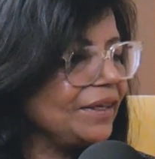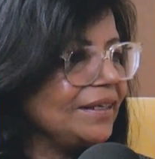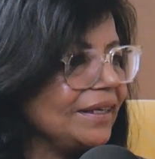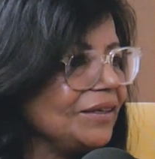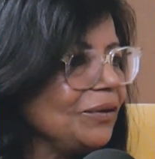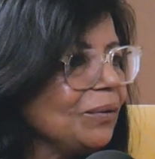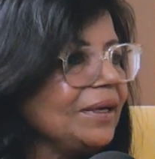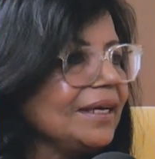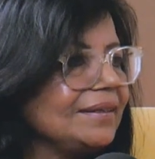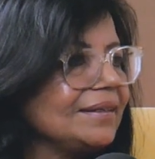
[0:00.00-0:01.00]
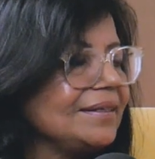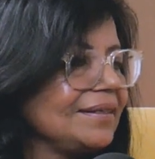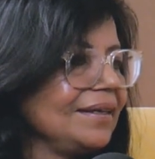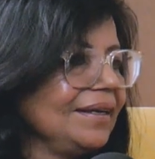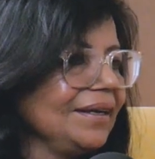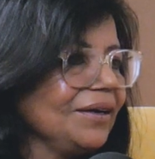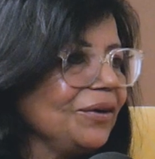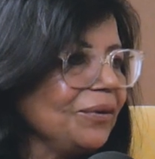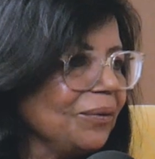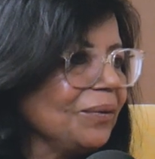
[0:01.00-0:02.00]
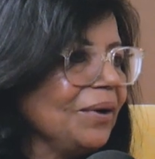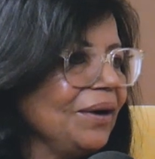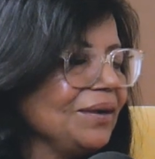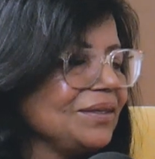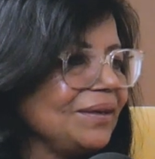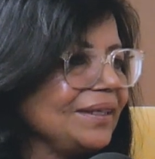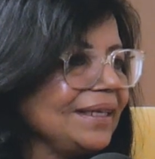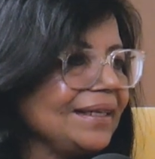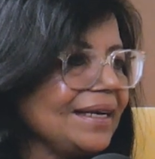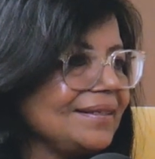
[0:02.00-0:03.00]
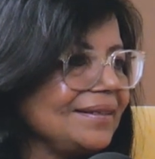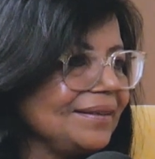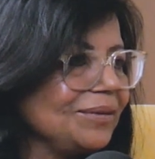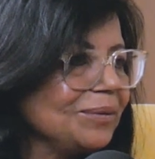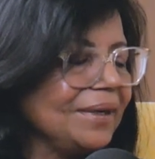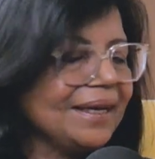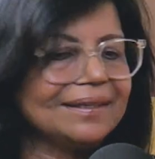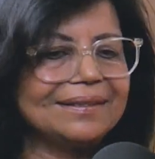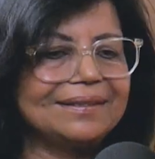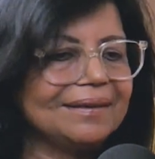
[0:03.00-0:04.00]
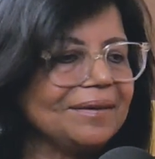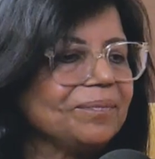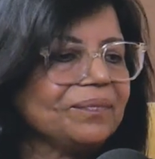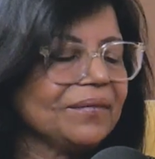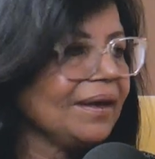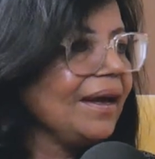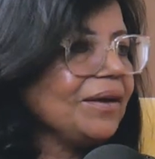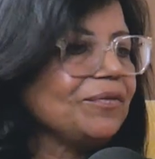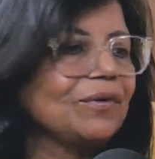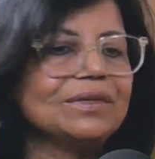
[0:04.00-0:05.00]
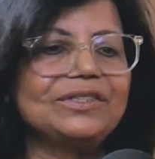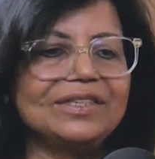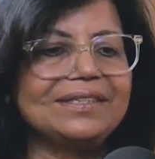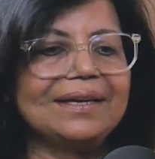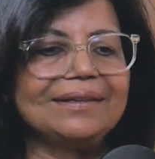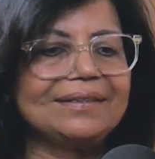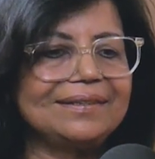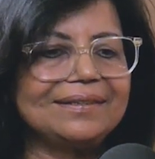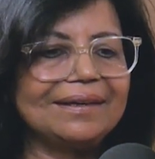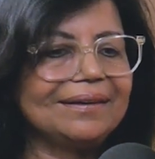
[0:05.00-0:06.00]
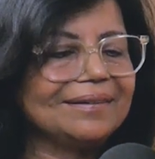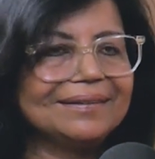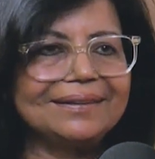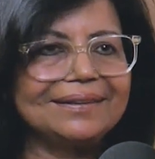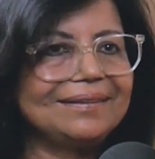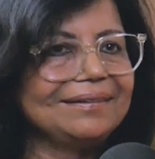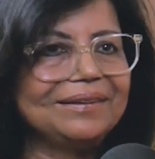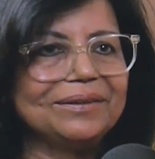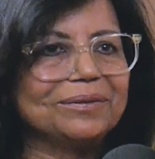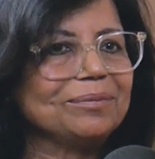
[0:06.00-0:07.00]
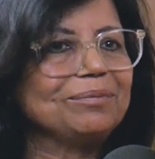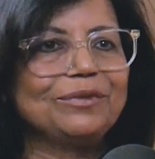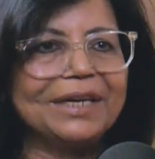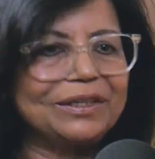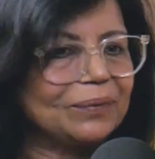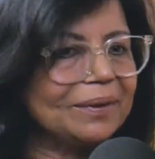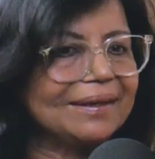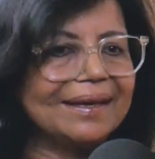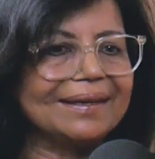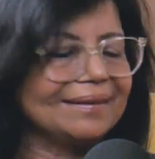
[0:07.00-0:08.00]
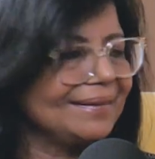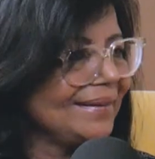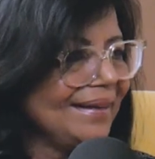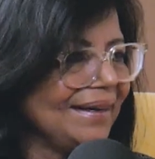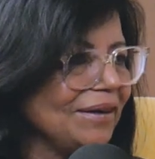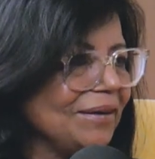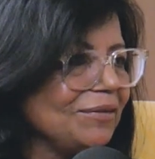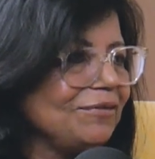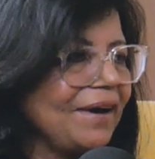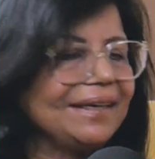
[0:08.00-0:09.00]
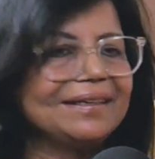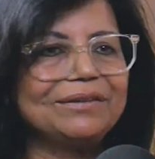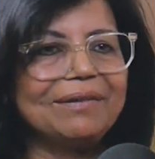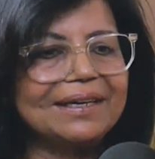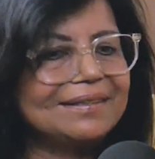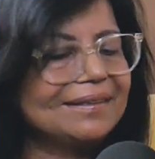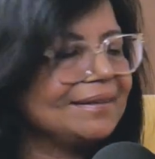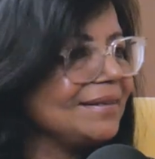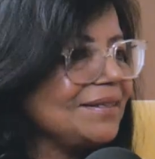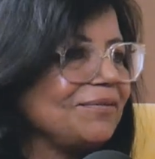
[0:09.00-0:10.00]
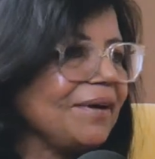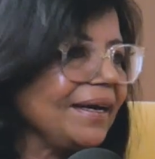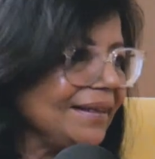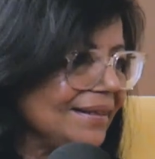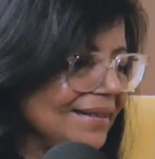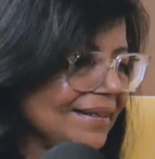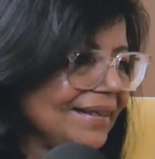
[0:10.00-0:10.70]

day. Don't let it grow. So I think that's the rule, and of course she said it that network and find advisors, find